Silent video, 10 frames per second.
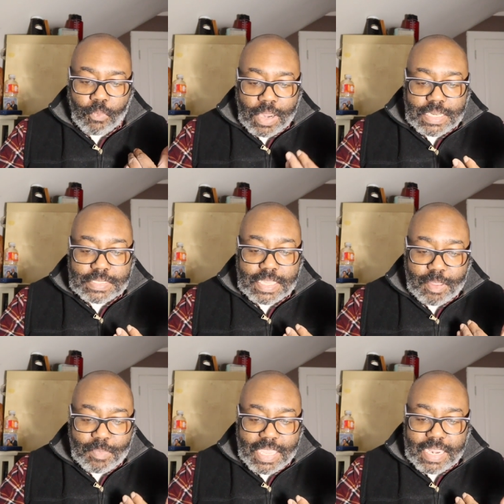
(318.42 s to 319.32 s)
"What does
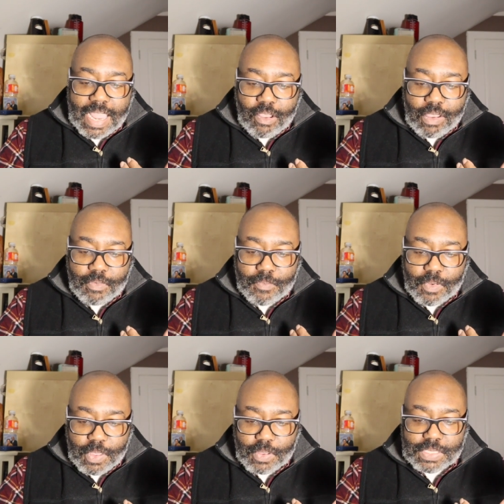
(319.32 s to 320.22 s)
it mean, however,
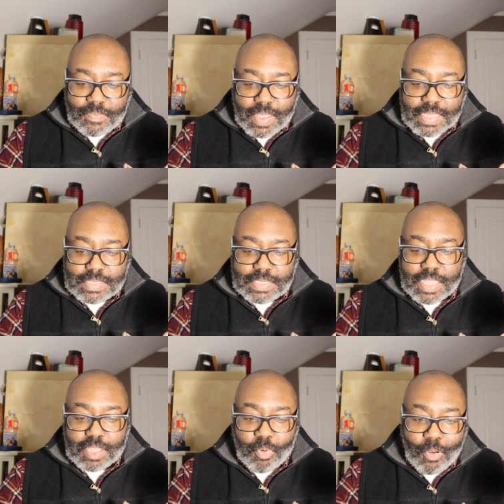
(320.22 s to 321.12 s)
for those of us
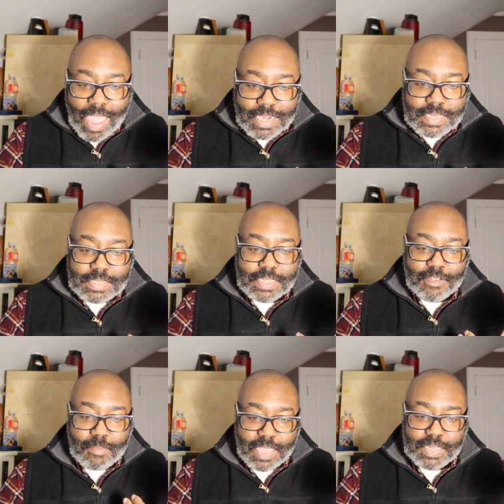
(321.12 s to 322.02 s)
in the practice
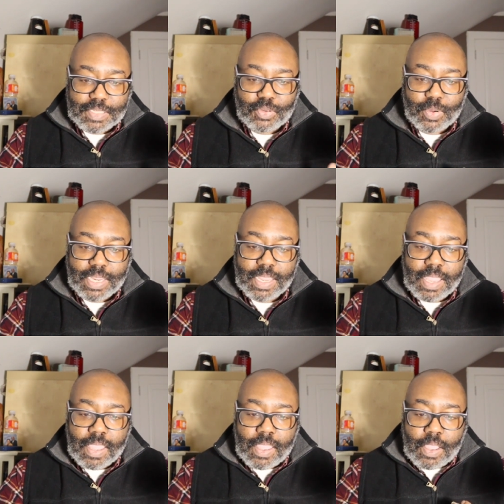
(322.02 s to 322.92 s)
of ministry,
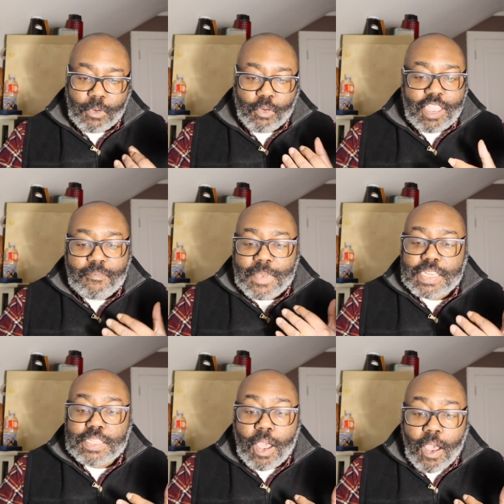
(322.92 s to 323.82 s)
where we have
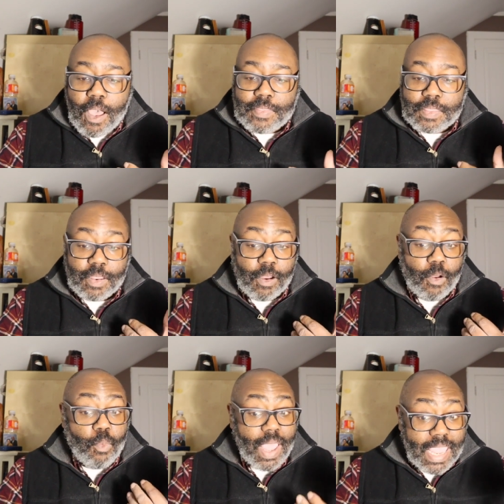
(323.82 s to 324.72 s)
been taught that there
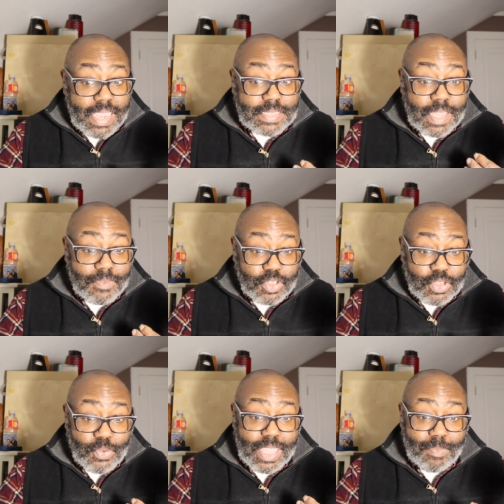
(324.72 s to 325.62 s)
are ways of
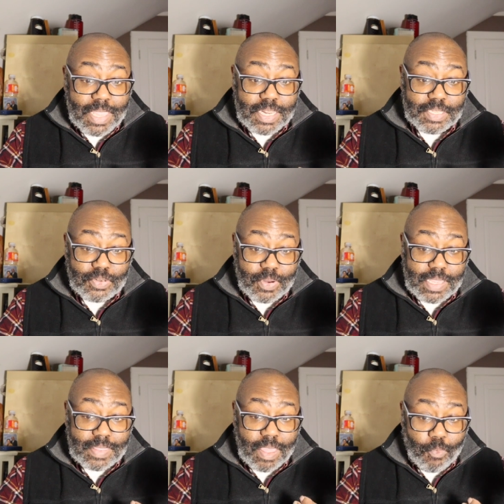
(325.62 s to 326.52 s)
doing
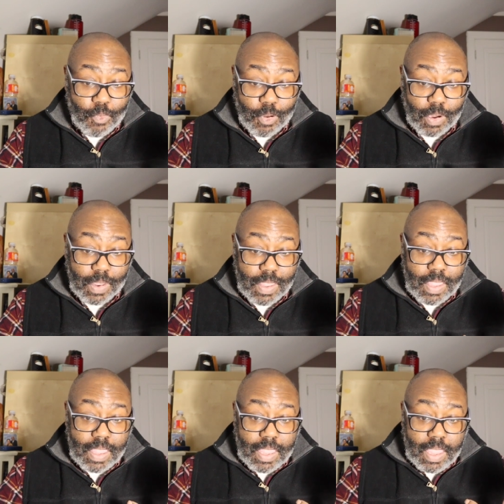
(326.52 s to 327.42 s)
ministry that work,
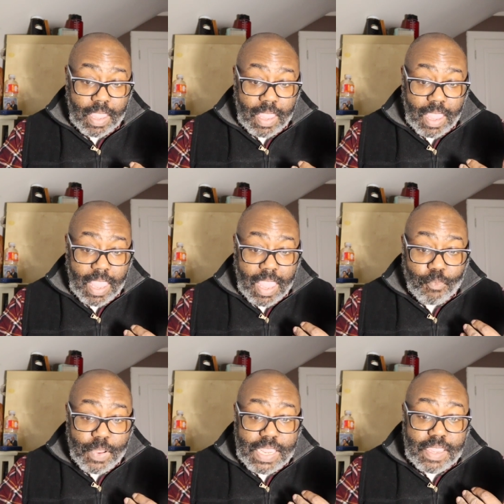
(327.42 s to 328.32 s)

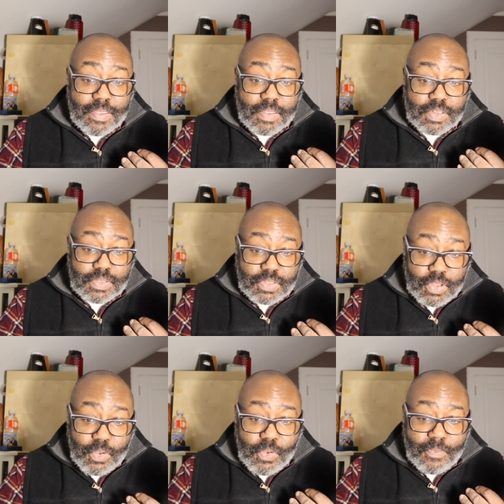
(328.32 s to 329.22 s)
and we
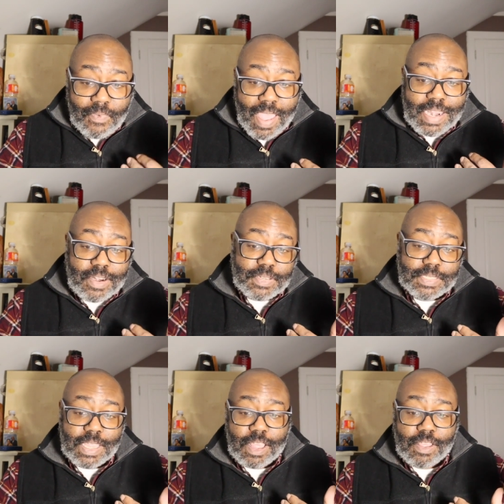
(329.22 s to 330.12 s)
too find
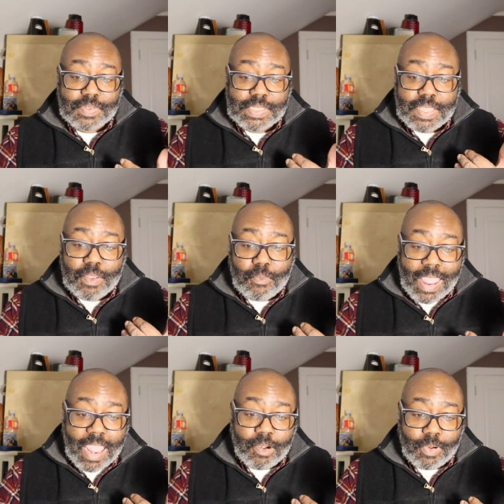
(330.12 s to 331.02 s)
ourselves in the
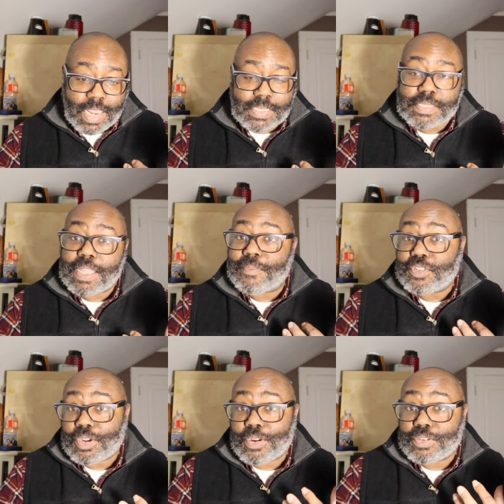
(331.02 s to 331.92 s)
rat race of
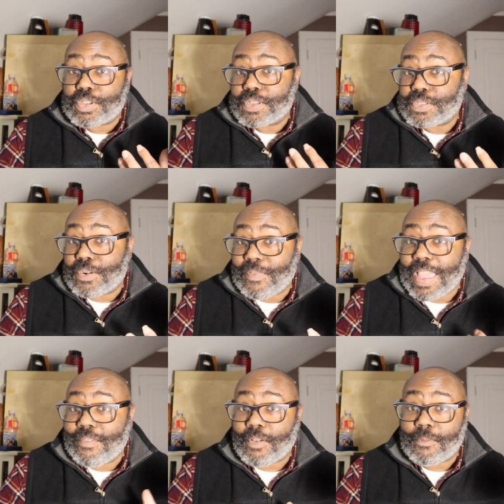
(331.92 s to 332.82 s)
church
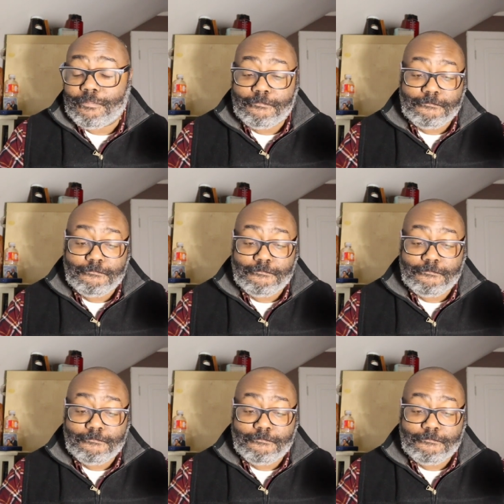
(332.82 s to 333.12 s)
survival?